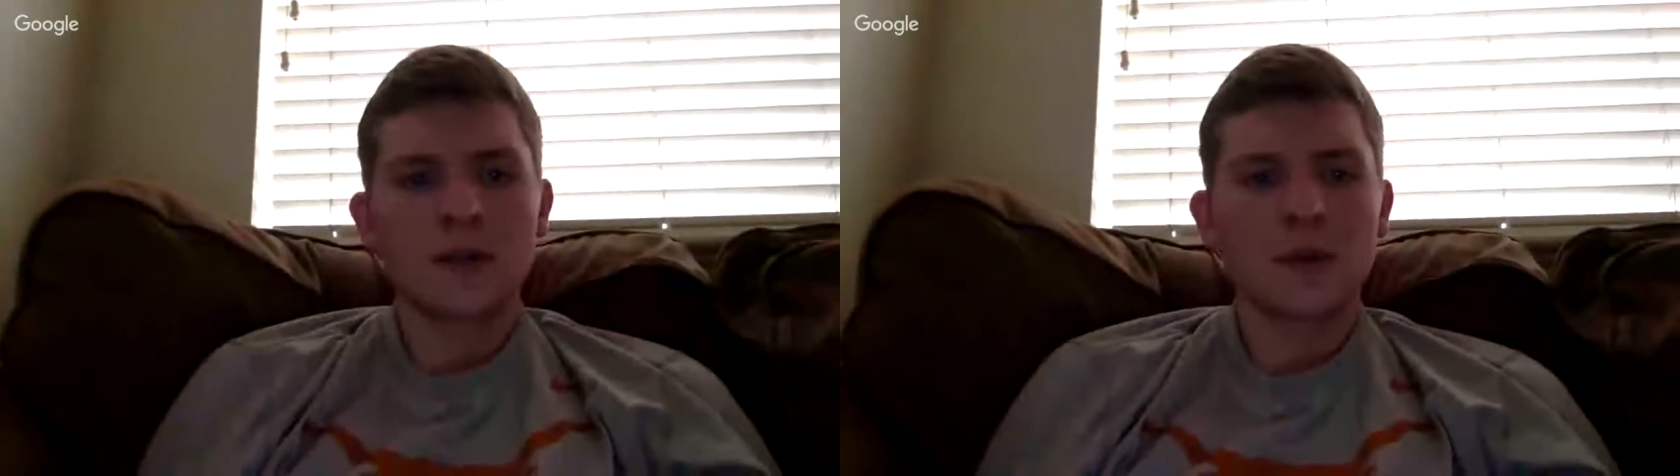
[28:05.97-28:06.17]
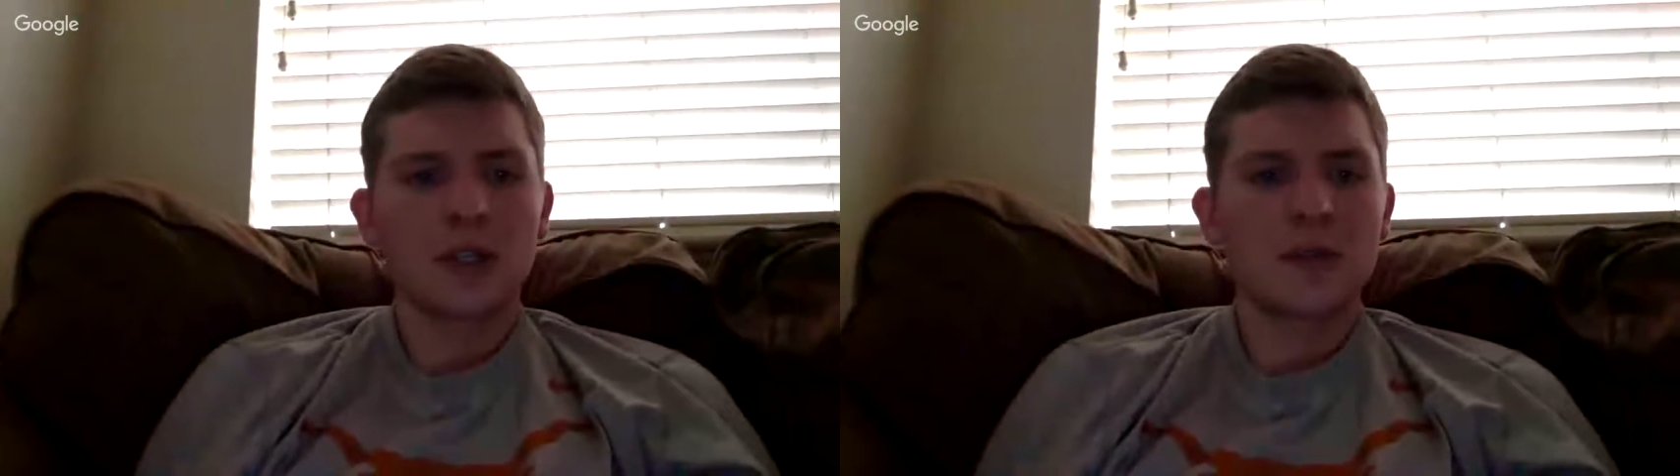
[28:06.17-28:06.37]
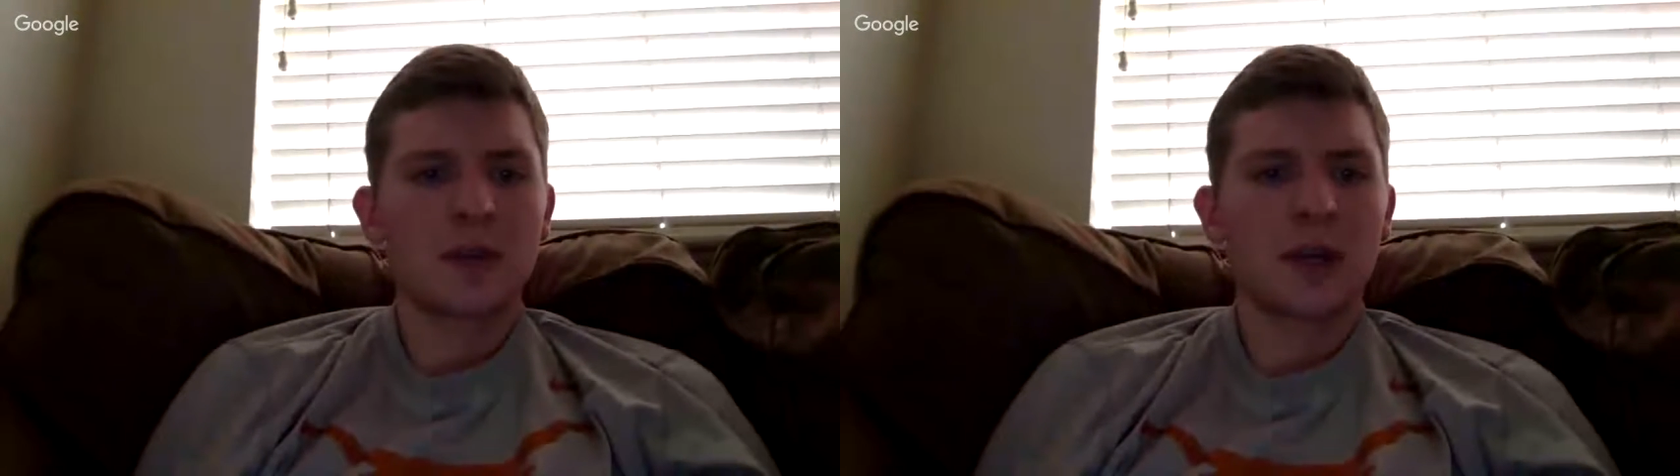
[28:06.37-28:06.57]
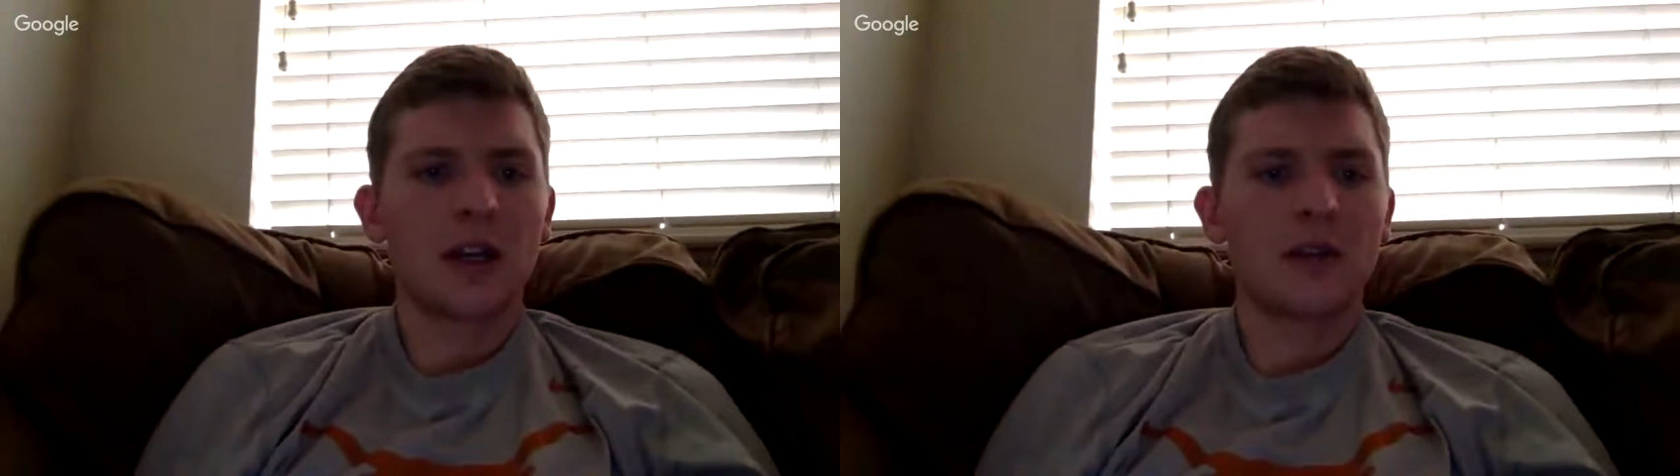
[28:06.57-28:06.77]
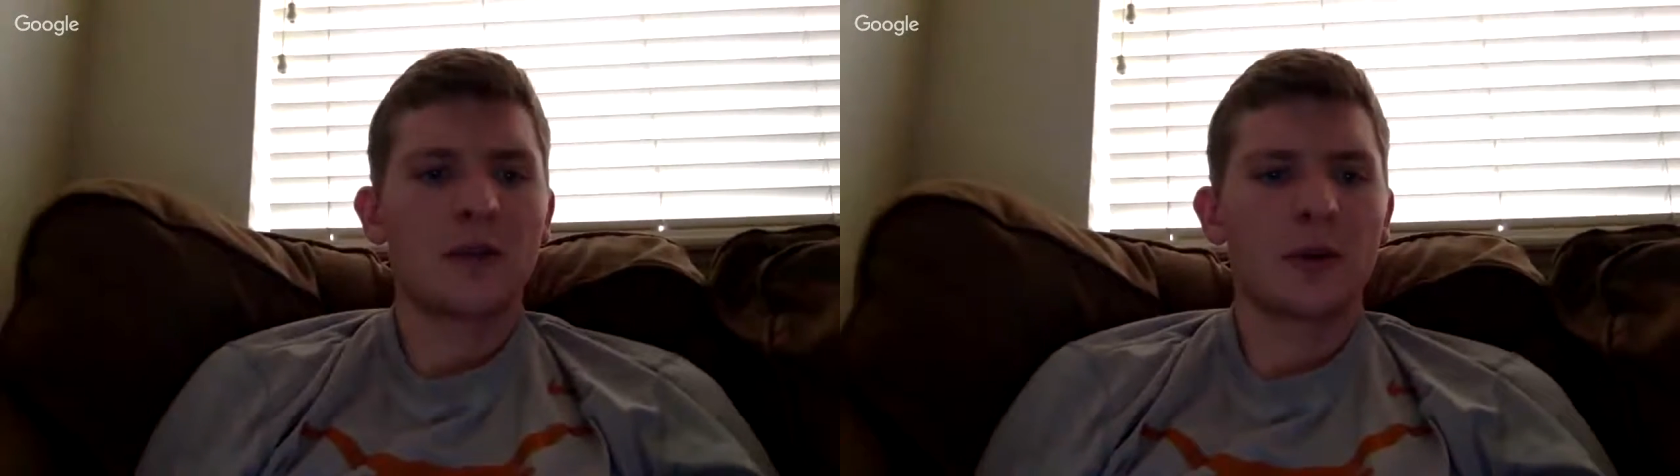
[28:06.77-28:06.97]
guess we can just
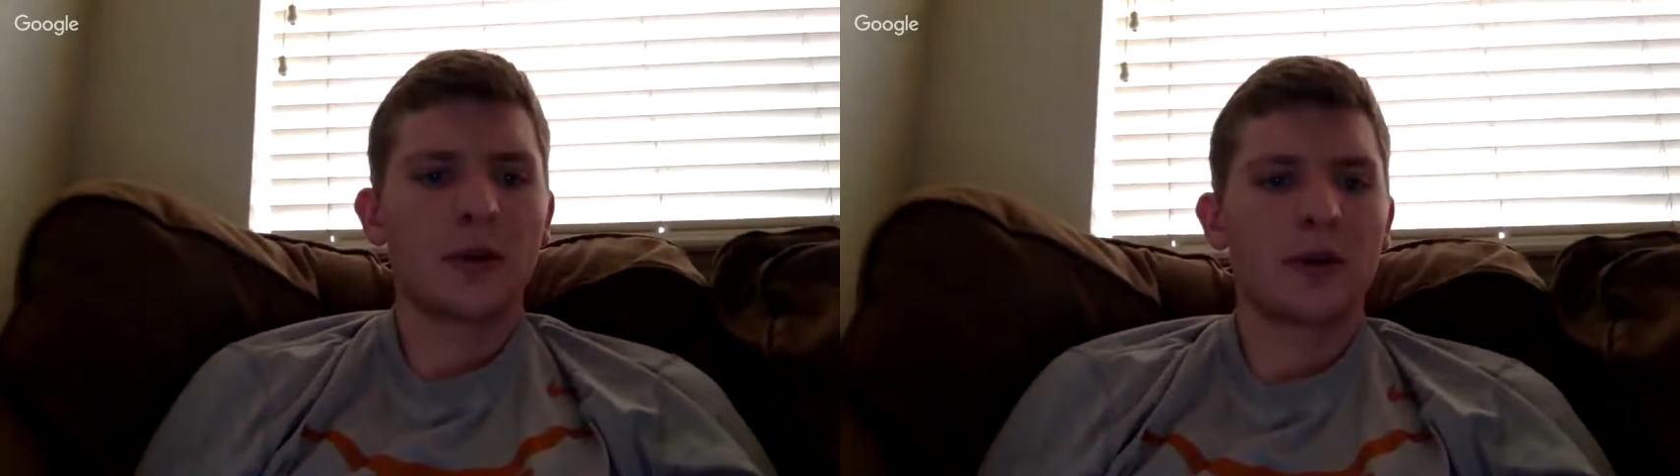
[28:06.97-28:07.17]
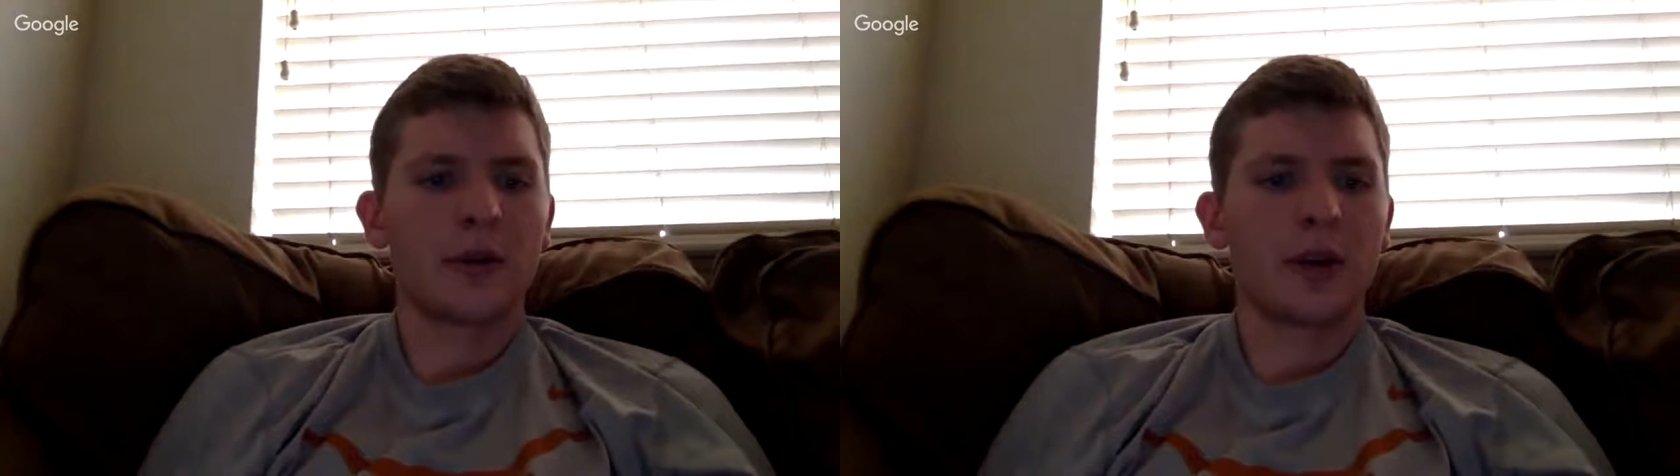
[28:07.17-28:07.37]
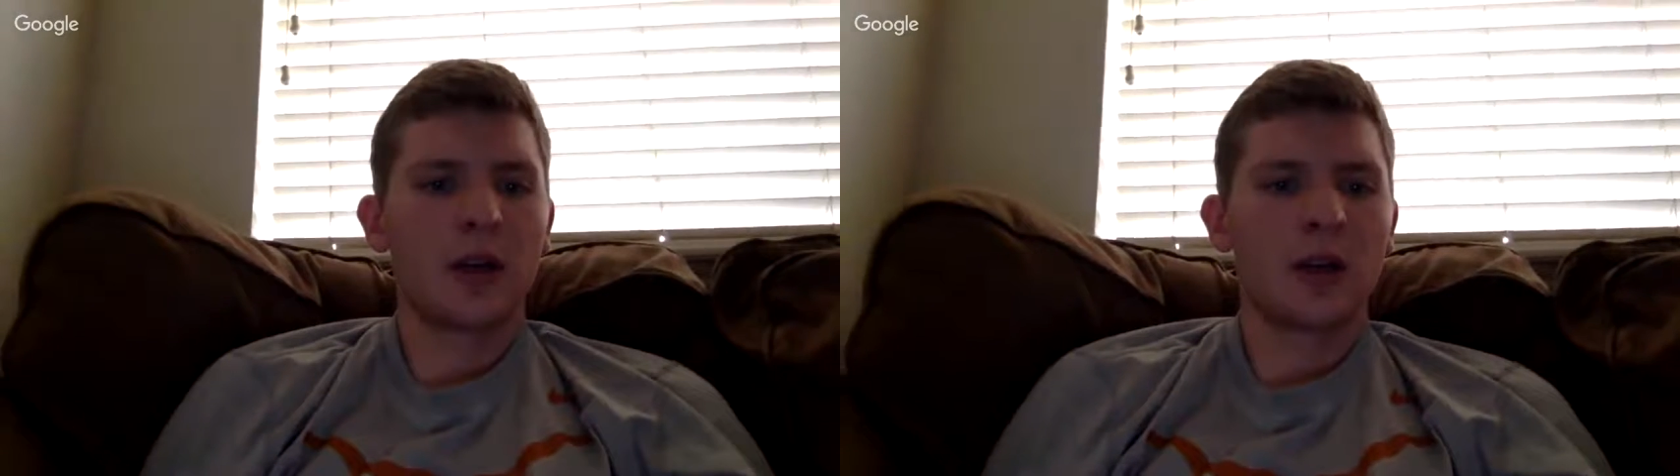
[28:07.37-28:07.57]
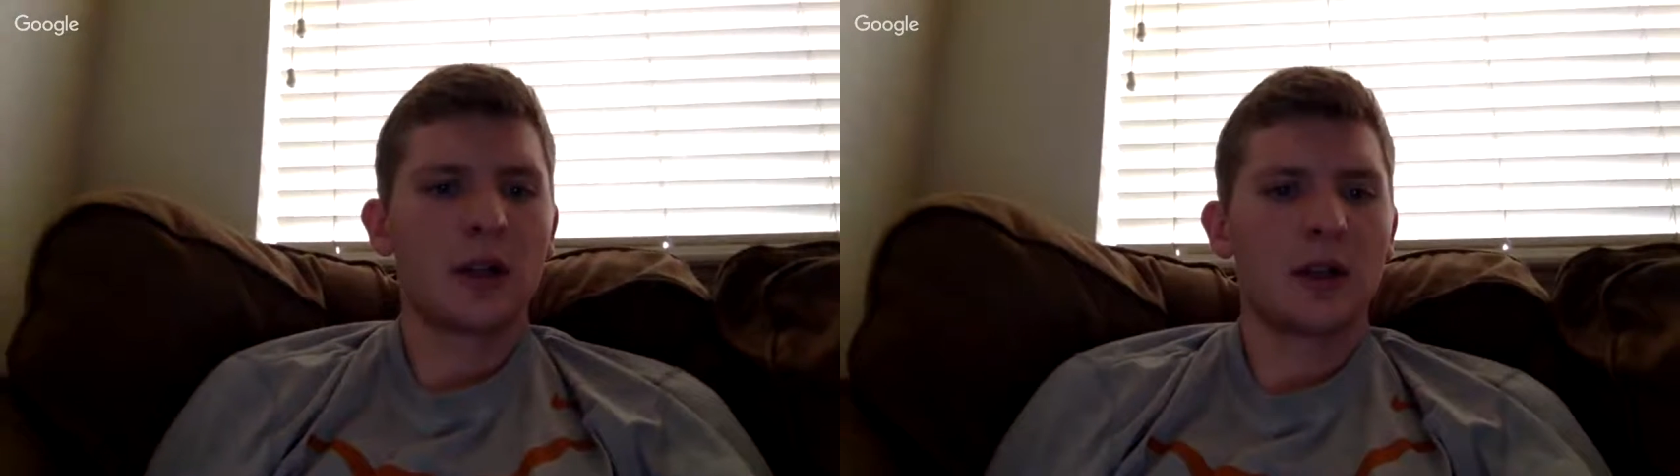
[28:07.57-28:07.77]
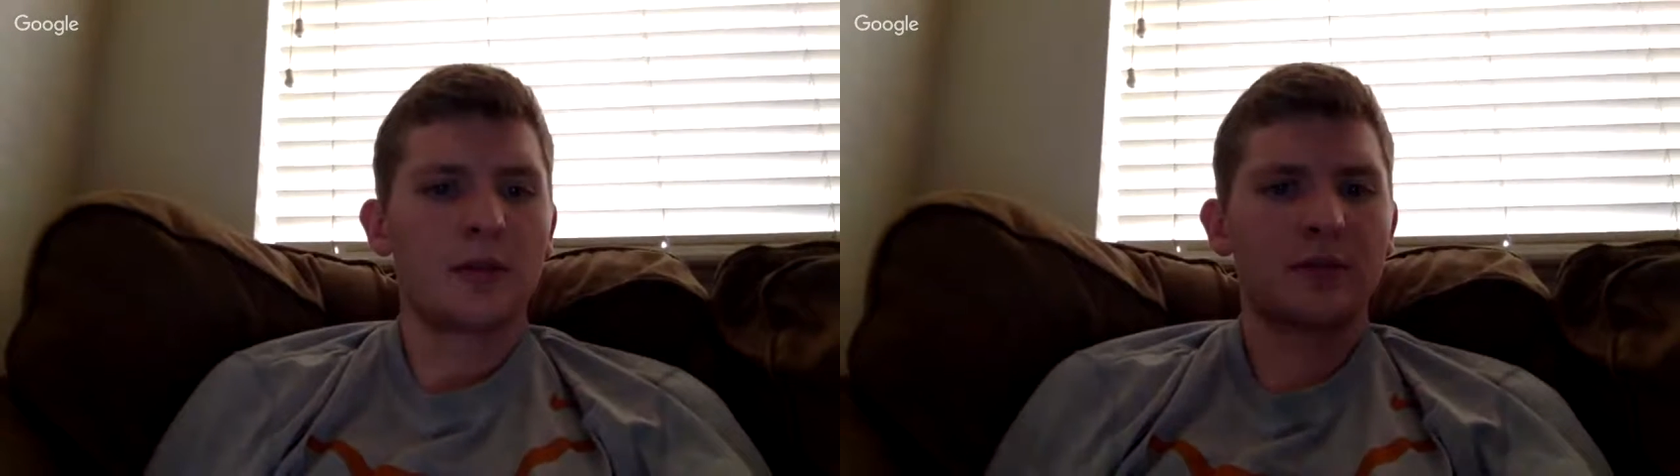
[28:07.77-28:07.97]
plan on 4:30,
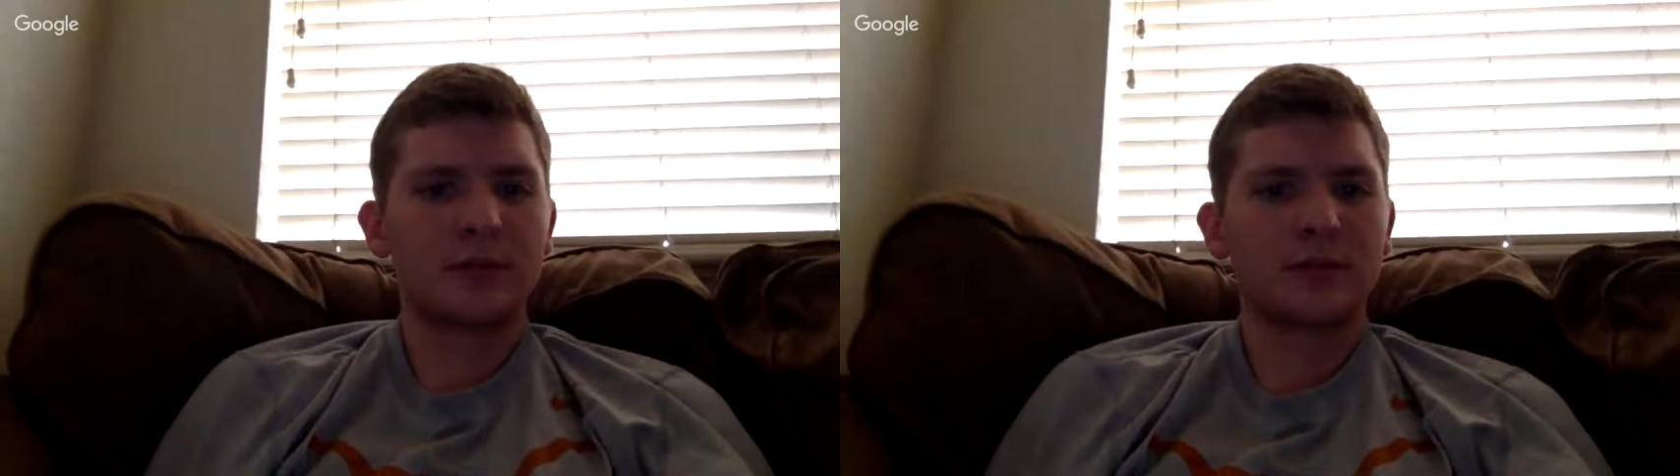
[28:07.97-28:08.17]
and